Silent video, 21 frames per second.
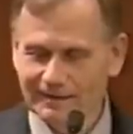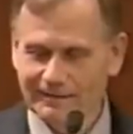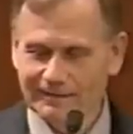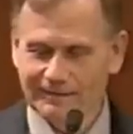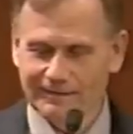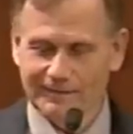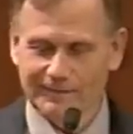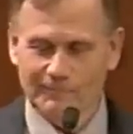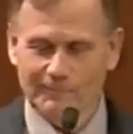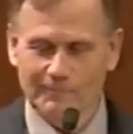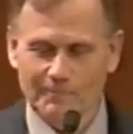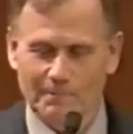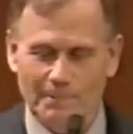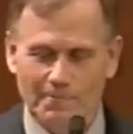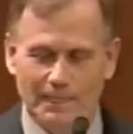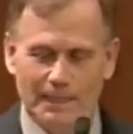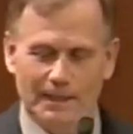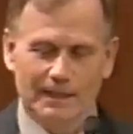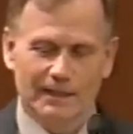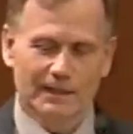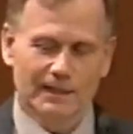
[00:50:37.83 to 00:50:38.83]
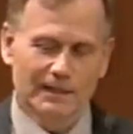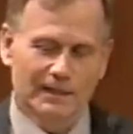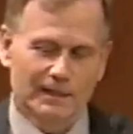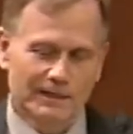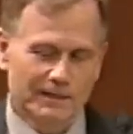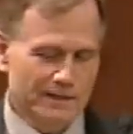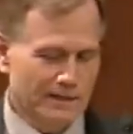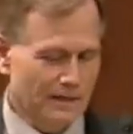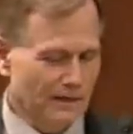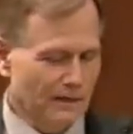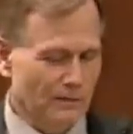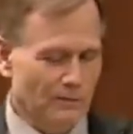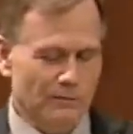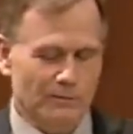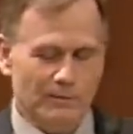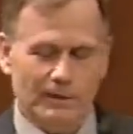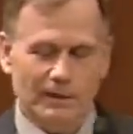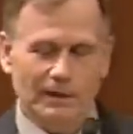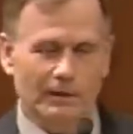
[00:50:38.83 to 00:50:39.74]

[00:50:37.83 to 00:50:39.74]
Um, now,